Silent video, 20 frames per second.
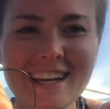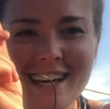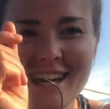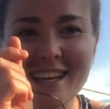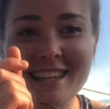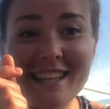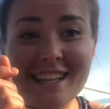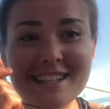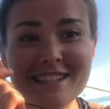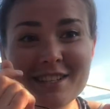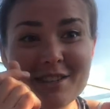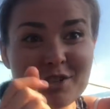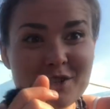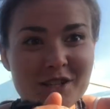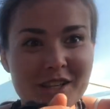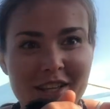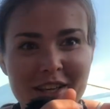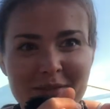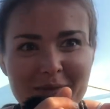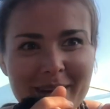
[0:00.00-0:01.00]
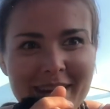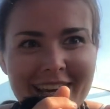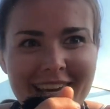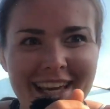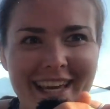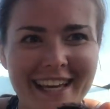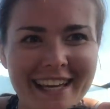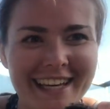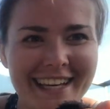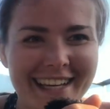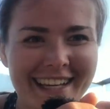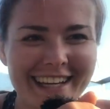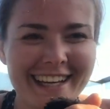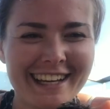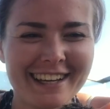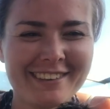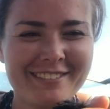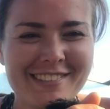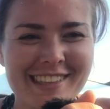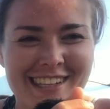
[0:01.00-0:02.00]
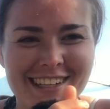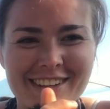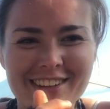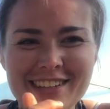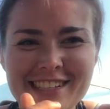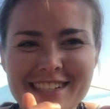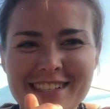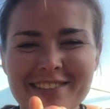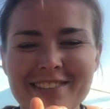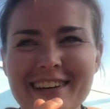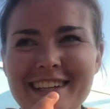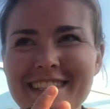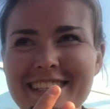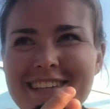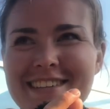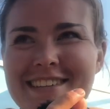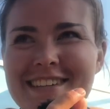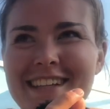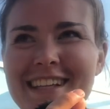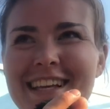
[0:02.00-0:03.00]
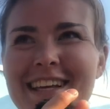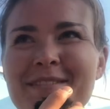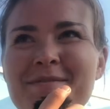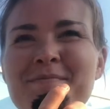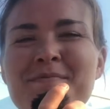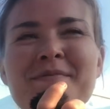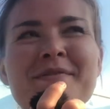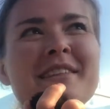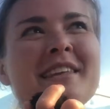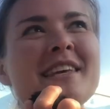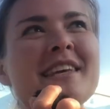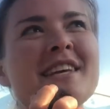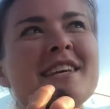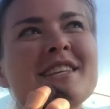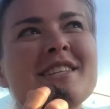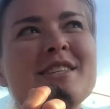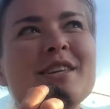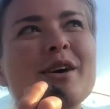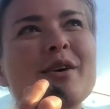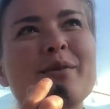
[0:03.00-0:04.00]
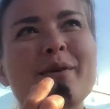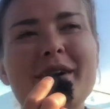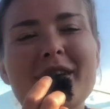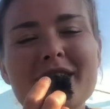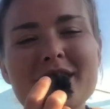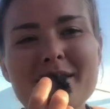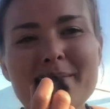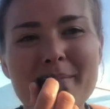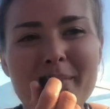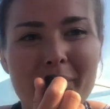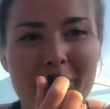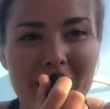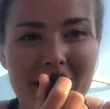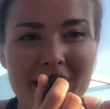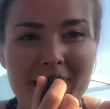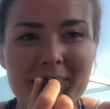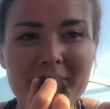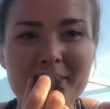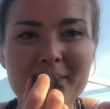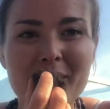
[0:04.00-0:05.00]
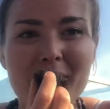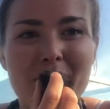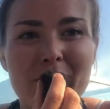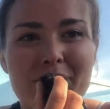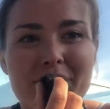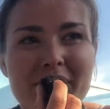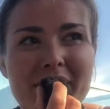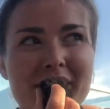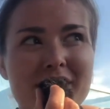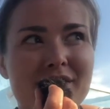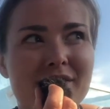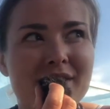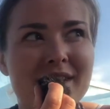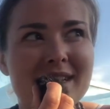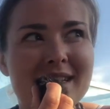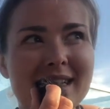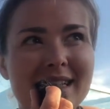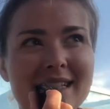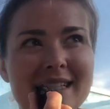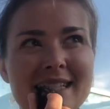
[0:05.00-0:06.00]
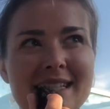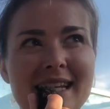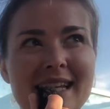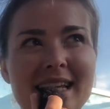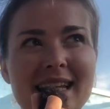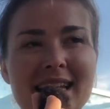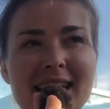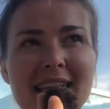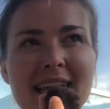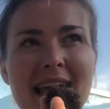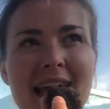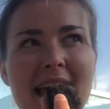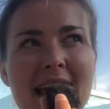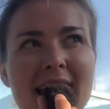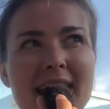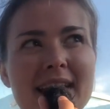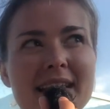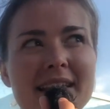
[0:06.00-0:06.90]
And that's usually me. I'm the noisy one usually. So we're at the bottom of the 360 at